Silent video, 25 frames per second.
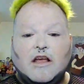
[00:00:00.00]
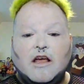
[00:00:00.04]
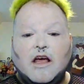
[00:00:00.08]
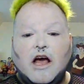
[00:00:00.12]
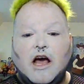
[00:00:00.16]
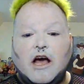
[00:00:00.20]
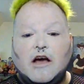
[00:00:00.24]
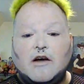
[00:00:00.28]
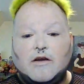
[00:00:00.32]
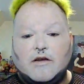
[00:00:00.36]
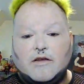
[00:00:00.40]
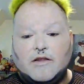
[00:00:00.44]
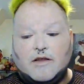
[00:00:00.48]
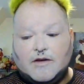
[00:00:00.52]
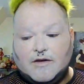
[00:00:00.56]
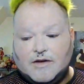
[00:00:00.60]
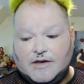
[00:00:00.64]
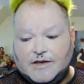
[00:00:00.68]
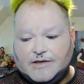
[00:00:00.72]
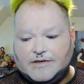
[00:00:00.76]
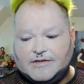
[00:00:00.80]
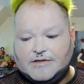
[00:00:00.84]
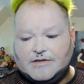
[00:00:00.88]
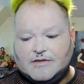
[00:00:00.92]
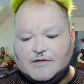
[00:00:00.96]
However, there
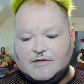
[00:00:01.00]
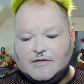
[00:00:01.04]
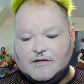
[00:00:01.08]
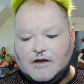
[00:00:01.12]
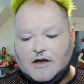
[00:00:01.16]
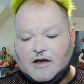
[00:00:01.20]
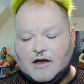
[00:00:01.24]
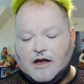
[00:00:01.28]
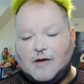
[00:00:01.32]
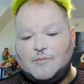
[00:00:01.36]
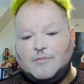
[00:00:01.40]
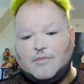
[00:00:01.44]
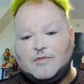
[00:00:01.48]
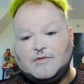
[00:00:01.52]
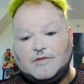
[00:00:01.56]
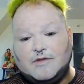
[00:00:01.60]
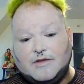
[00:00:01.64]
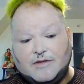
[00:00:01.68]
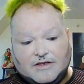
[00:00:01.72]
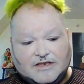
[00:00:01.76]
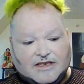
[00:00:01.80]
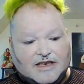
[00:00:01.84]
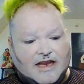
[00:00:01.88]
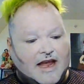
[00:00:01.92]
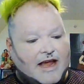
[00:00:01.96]
is a couple
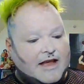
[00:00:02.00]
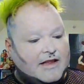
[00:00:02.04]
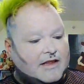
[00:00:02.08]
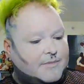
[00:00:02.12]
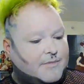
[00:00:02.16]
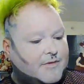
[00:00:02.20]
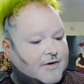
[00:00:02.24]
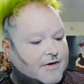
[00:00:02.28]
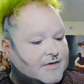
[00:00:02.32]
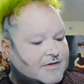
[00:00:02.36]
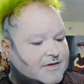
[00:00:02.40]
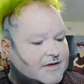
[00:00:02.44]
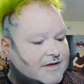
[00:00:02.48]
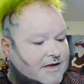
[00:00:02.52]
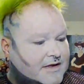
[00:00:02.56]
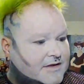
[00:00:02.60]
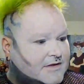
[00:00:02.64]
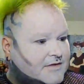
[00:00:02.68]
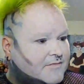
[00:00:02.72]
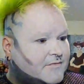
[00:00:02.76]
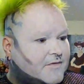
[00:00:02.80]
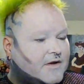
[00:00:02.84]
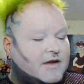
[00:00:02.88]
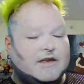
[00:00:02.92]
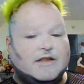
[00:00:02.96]
today. The person
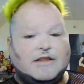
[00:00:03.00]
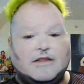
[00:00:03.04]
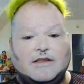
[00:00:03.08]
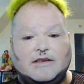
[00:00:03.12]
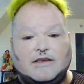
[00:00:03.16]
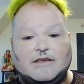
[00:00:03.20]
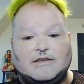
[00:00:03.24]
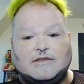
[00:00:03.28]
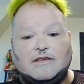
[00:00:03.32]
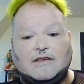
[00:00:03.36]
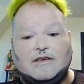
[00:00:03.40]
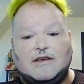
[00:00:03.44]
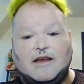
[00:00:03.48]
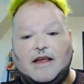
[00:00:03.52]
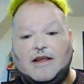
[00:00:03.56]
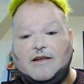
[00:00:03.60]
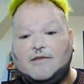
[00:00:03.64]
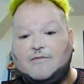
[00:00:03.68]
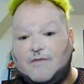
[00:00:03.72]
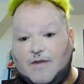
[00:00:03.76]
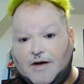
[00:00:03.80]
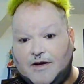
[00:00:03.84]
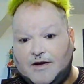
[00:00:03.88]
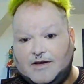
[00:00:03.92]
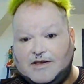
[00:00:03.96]
that's running the disc today,
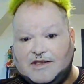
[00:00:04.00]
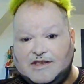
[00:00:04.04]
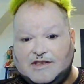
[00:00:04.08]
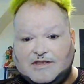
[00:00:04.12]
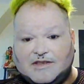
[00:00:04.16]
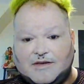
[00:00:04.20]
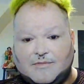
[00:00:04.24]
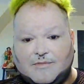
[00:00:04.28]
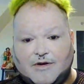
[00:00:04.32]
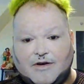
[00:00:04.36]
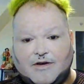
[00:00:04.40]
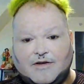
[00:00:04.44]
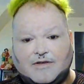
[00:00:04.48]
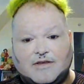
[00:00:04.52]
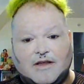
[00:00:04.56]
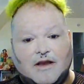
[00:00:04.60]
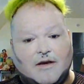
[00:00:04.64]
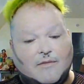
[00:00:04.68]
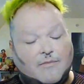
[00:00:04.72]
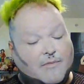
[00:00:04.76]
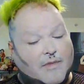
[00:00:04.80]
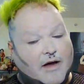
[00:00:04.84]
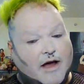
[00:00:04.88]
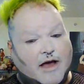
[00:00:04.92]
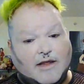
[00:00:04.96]
very decent person,
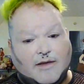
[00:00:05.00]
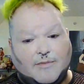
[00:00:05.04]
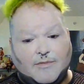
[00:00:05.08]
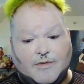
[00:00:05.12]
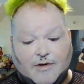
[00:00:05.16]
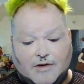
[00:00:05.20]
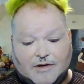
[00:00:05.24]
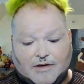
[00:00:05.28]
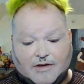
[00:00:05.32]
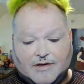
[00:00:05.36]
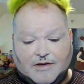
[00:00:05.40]
by the book,